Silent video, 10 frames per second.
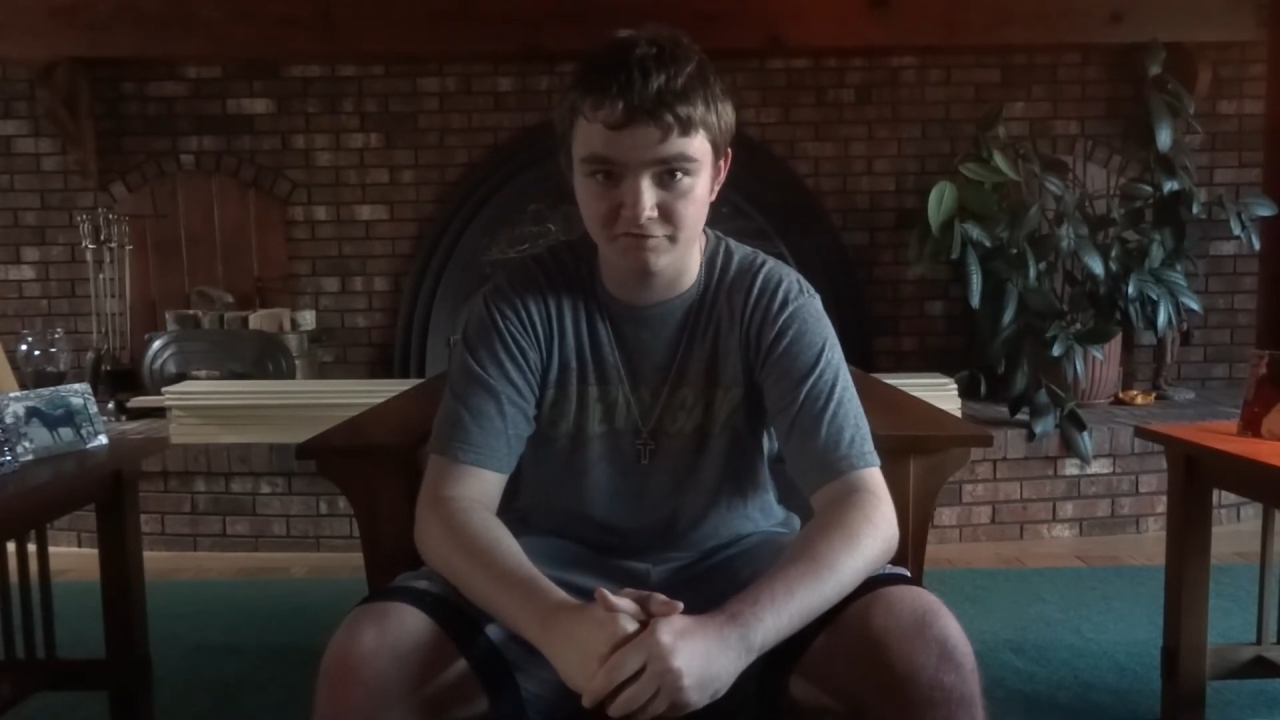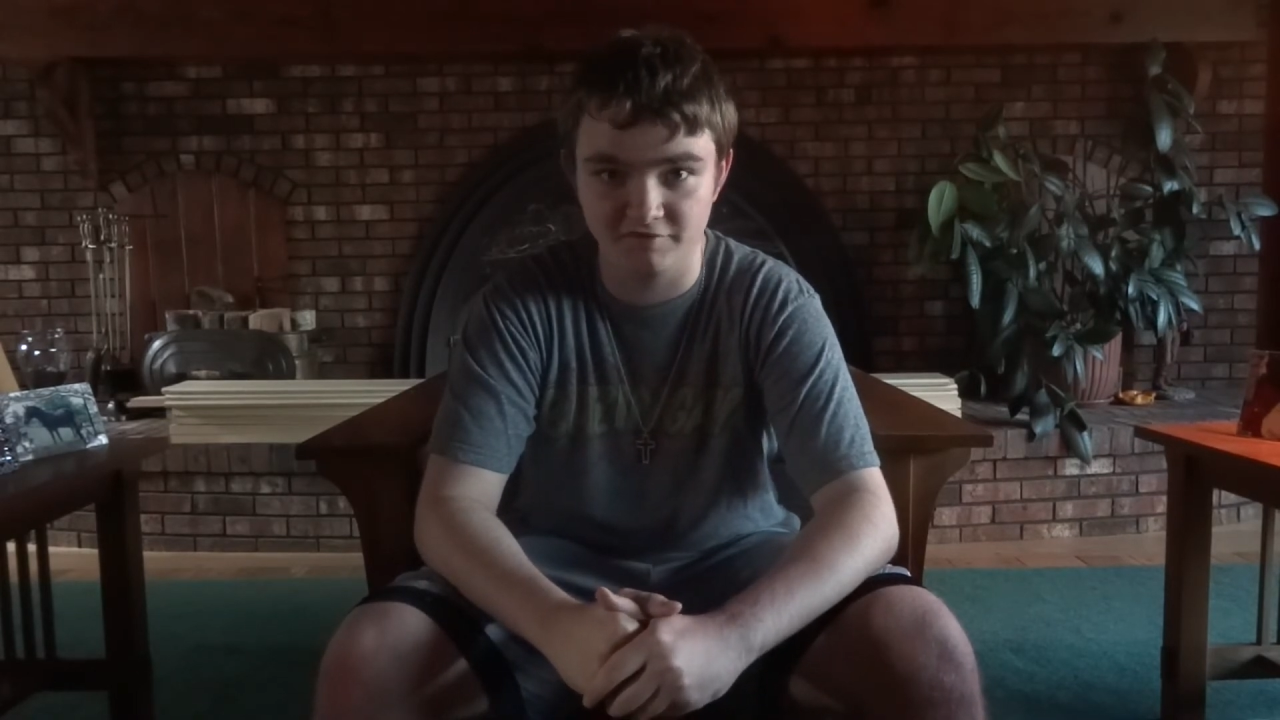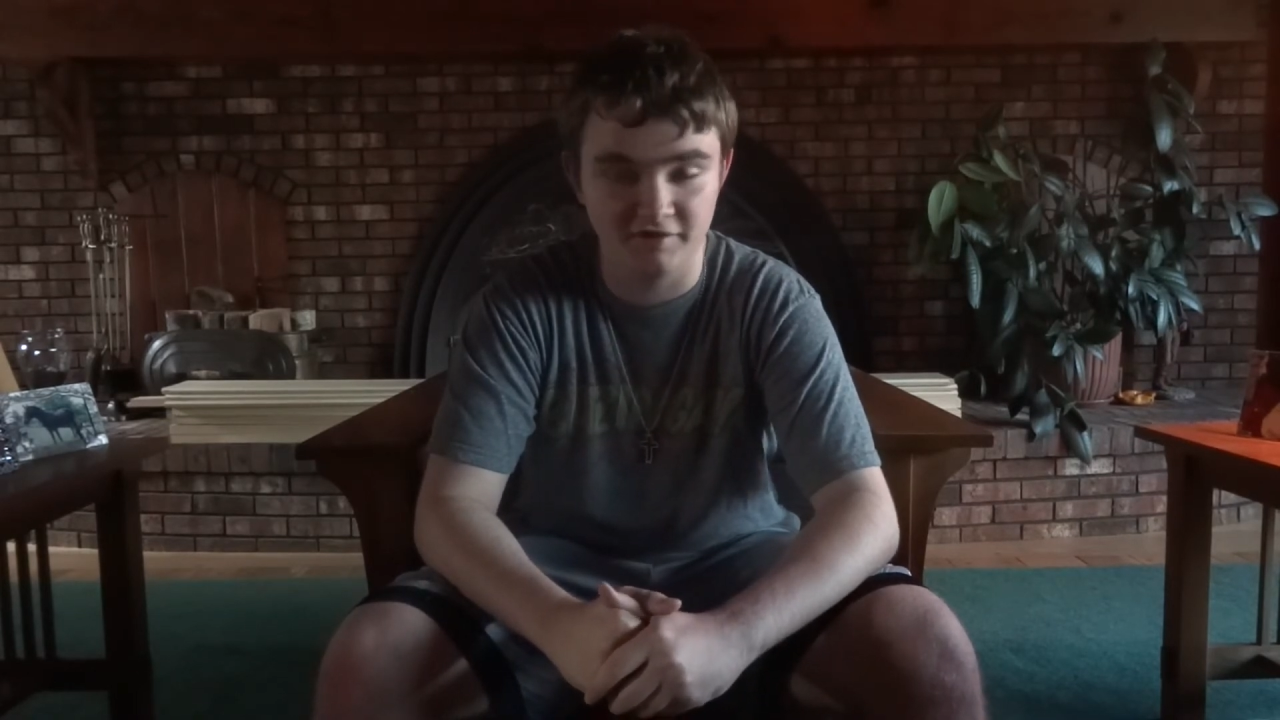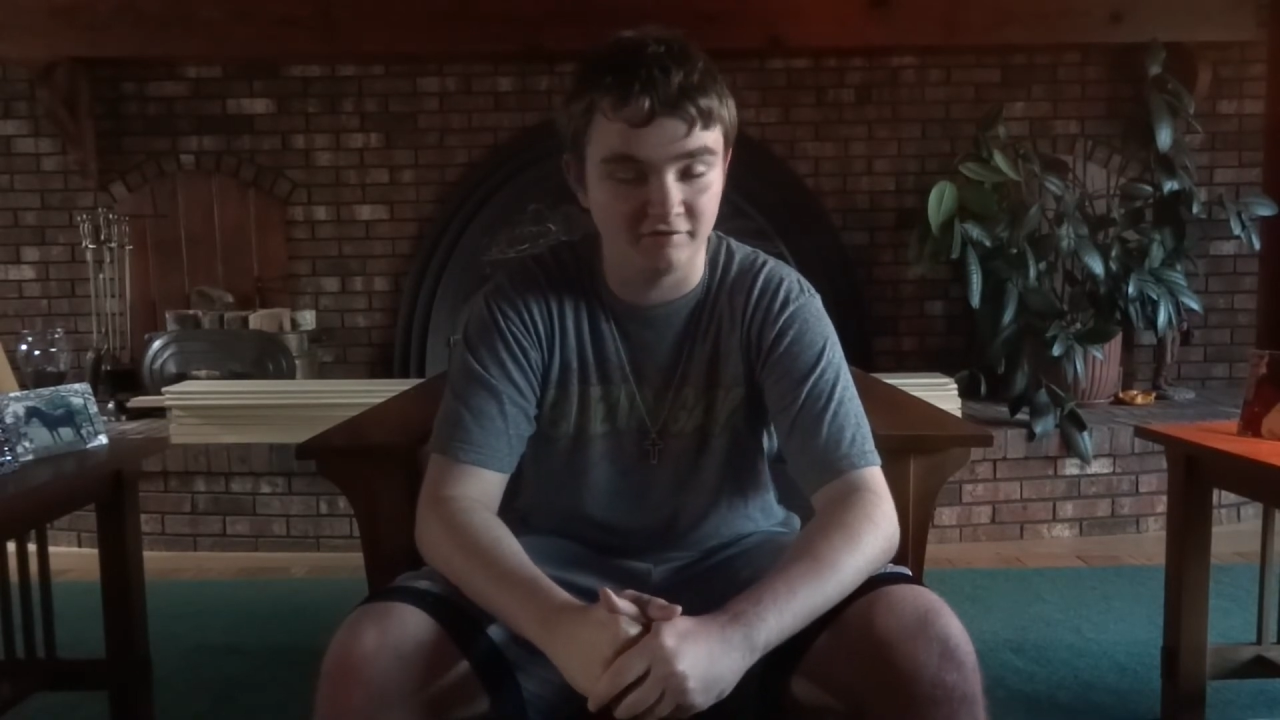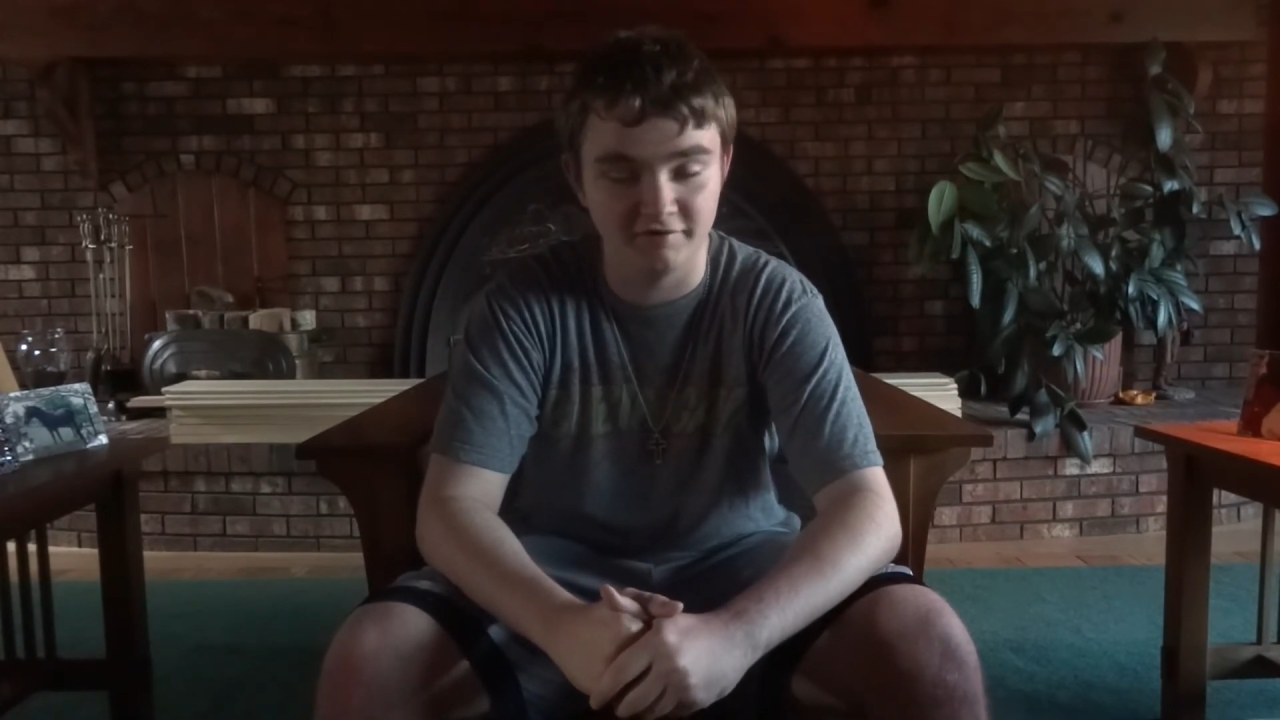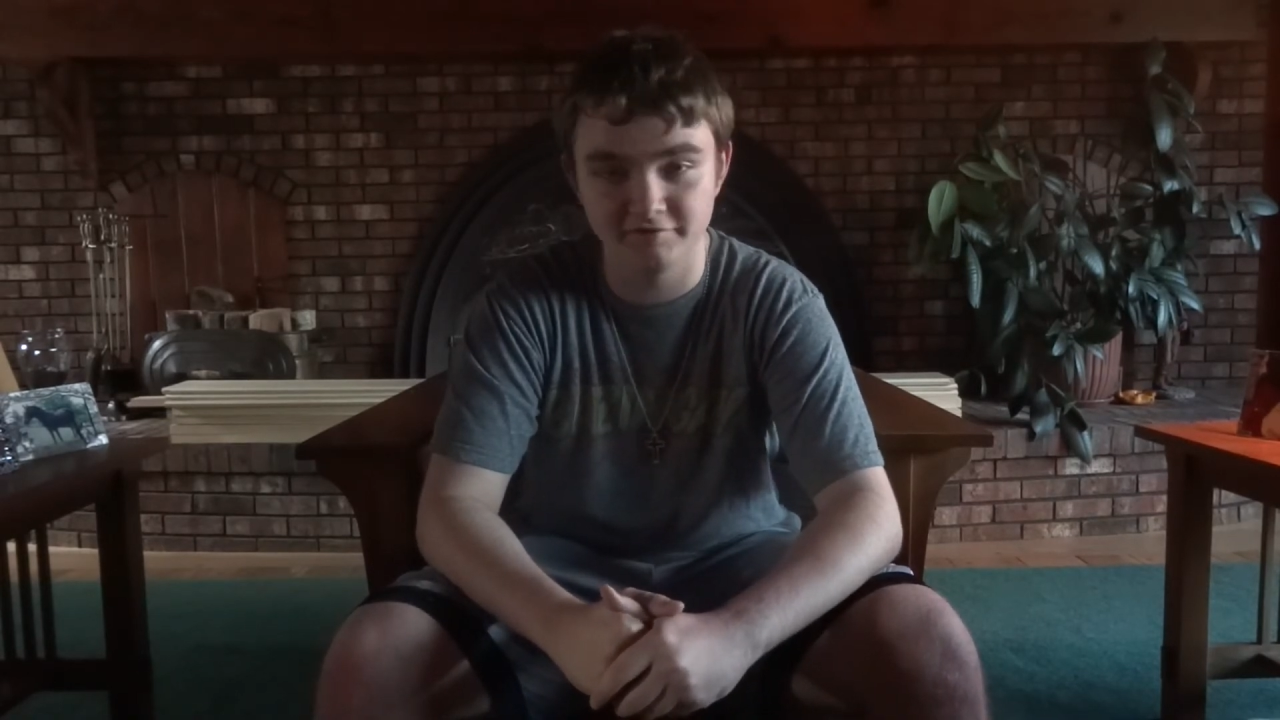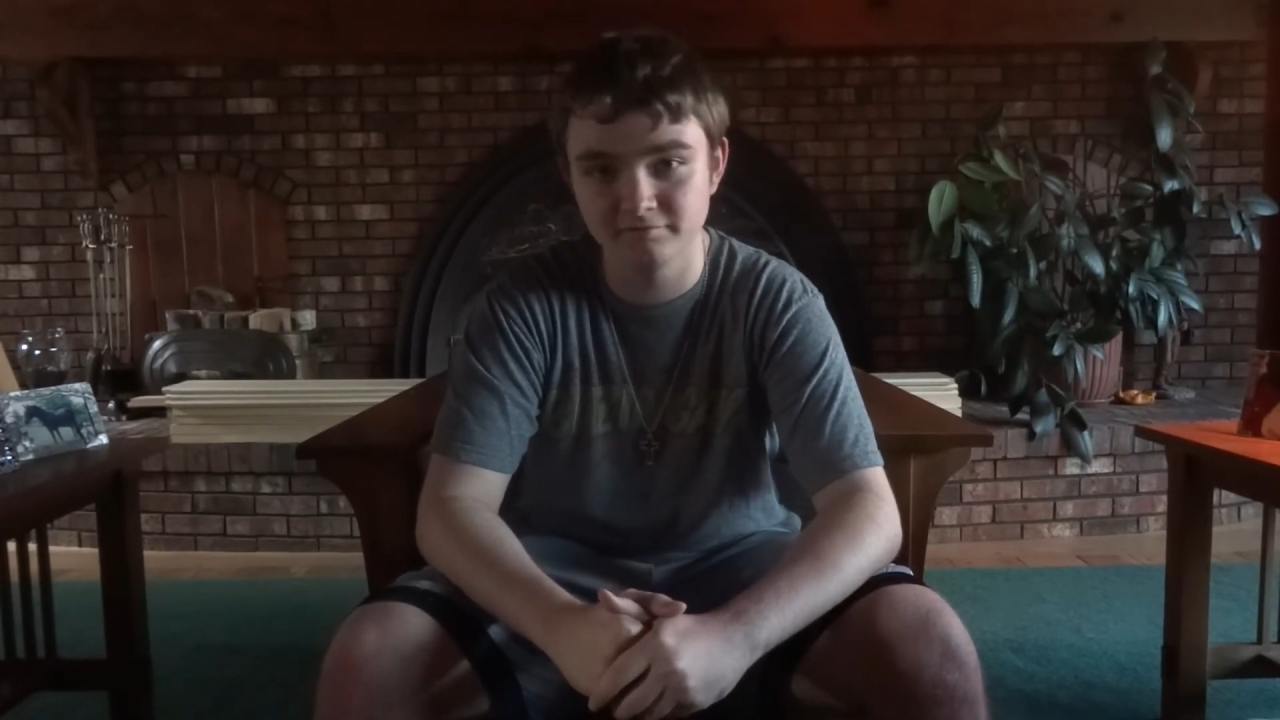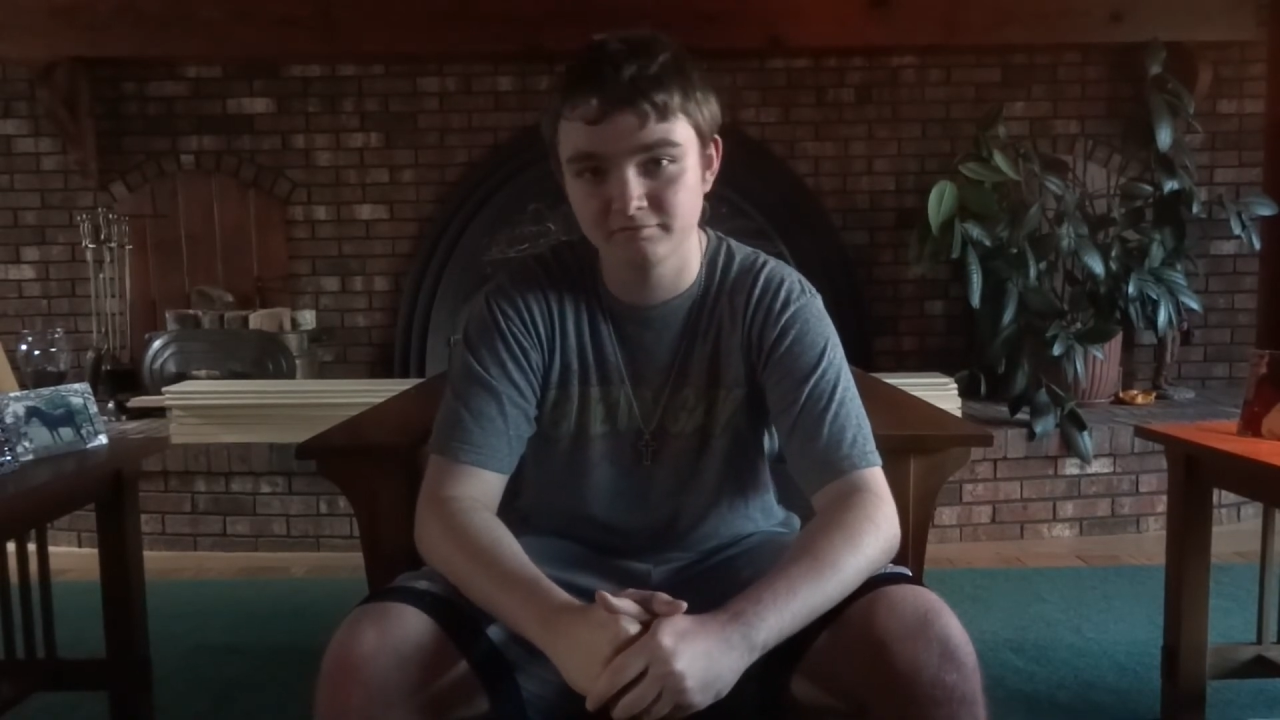son, Hindley.